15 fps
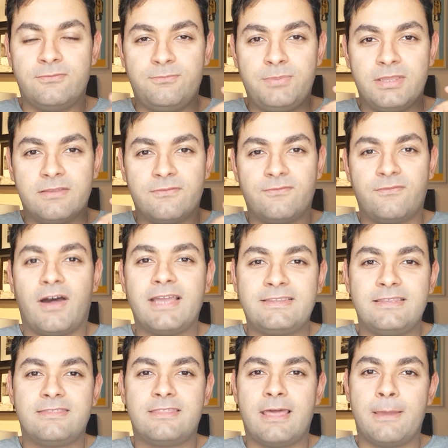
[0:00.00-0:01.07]
You've been
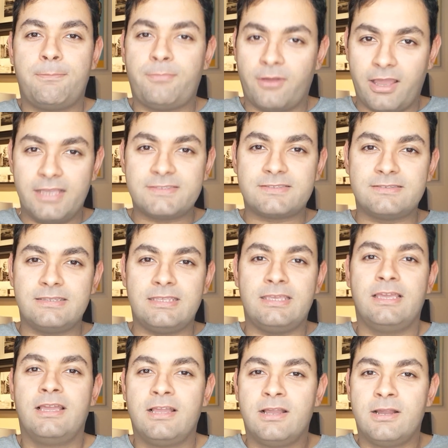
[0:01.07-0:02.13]
invited there
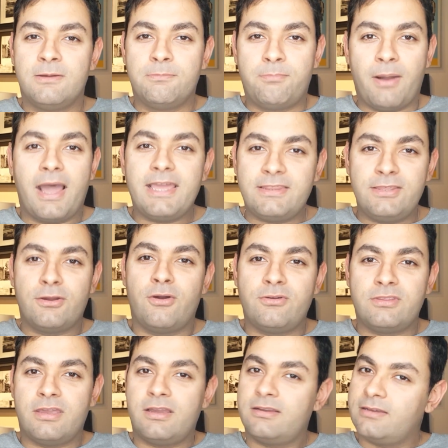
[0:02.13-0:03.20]
personally by the
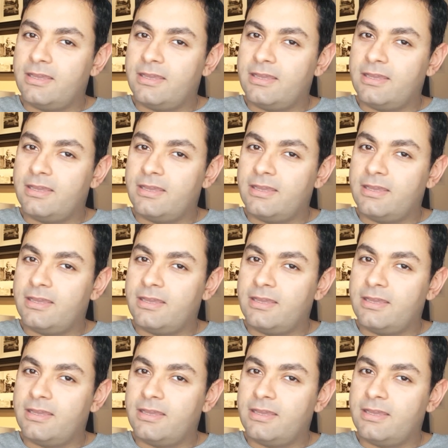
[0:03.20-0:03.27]
owner.